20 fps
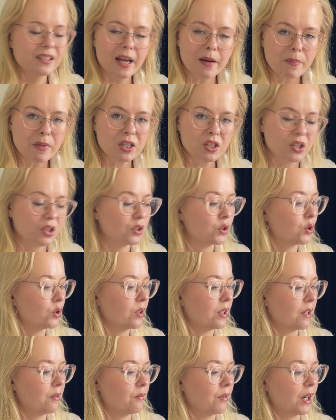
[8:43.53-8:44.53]
damaging to
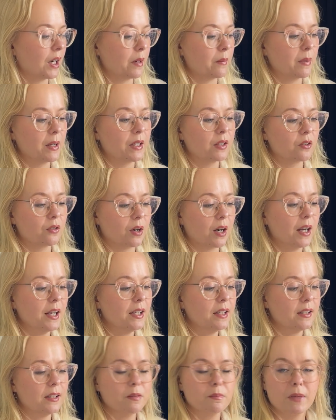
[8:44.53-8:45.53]
the environment,
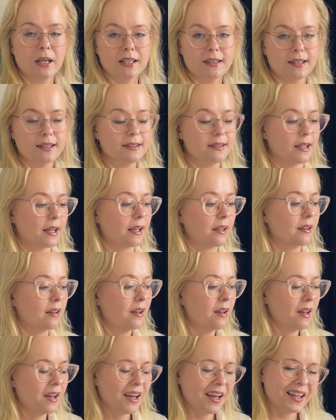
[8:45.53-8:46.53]
right? It makes us sick.
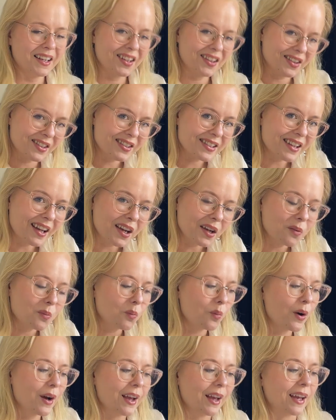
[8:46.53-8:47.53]
And in the
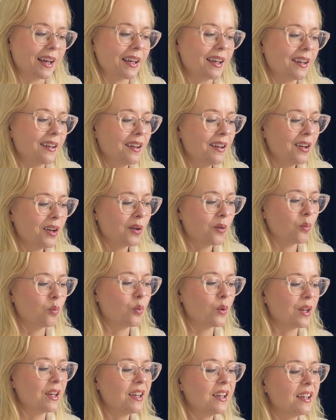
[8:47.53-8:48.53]
same way,
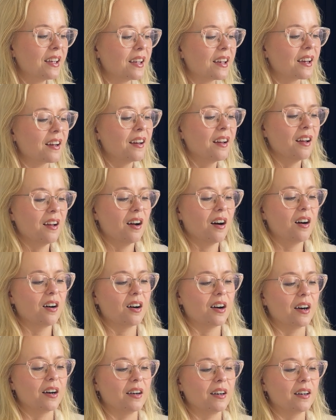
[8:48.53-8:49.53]
we
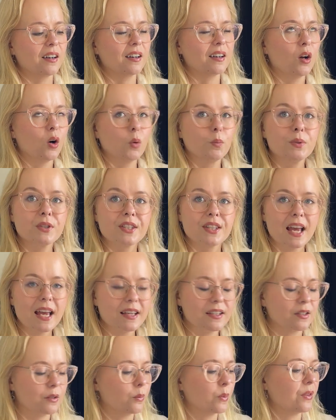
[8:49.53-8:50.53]
are
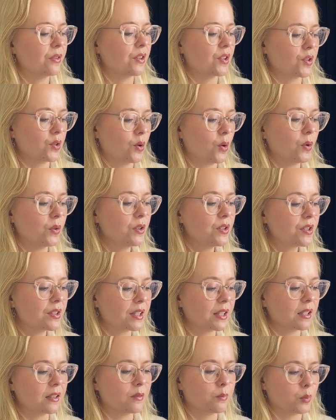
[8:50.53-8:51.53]
obsessed with this
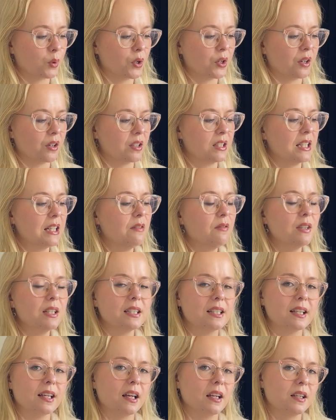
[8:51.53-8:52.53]
constant
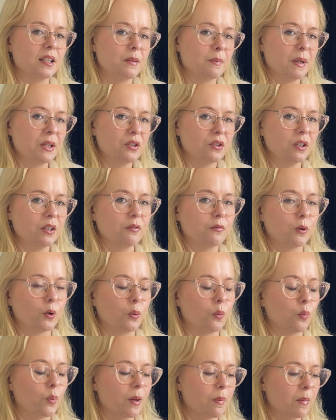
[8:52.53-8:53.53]
productivity, and especially for
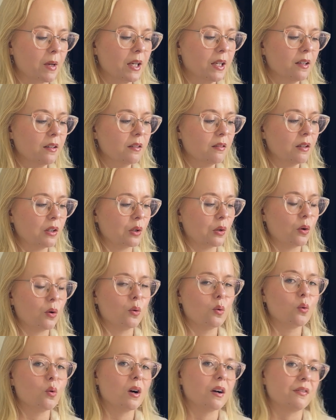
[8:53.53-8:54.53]
women, you know,
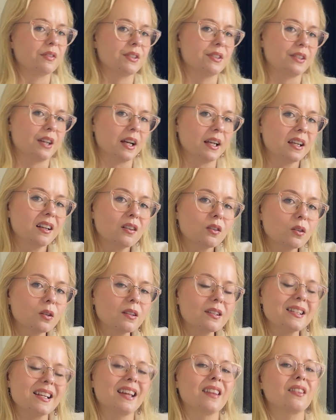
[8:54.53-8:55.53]
who have
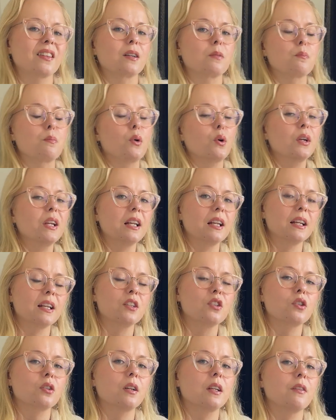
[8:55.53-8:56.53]
cycles and their body
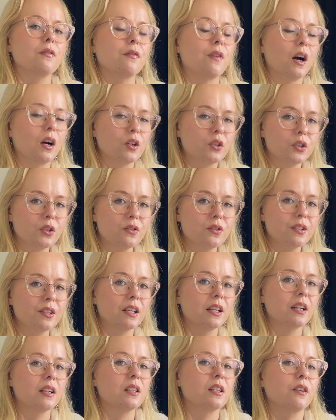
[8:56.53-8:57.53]
literally functions
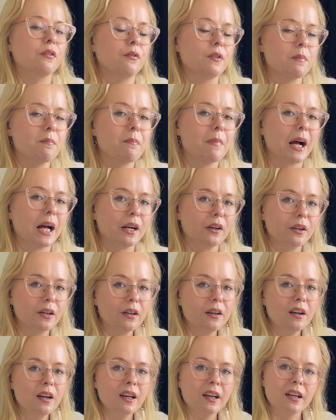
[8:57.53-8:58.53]
in a different
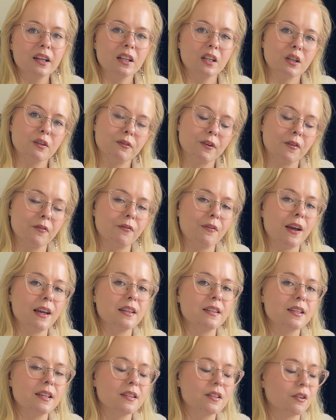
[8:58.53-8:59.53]
manner in different
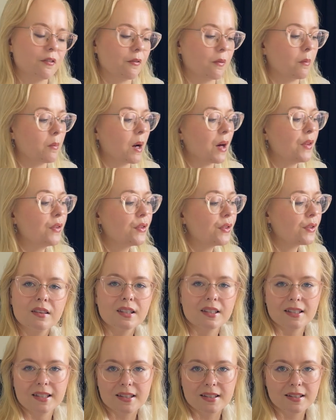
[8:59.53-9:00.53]
phases of a month.
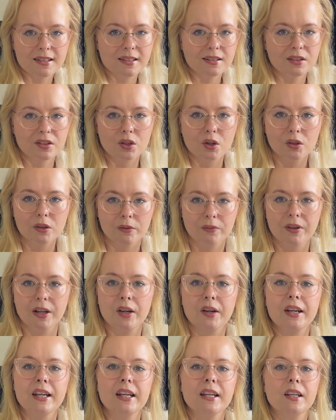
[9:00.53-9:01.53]
This is not
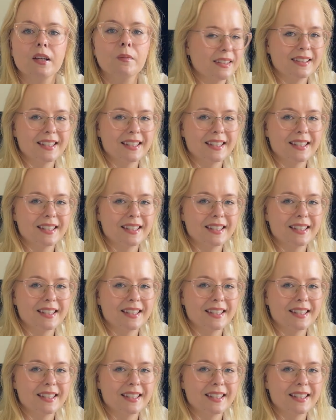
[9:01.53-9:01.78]
very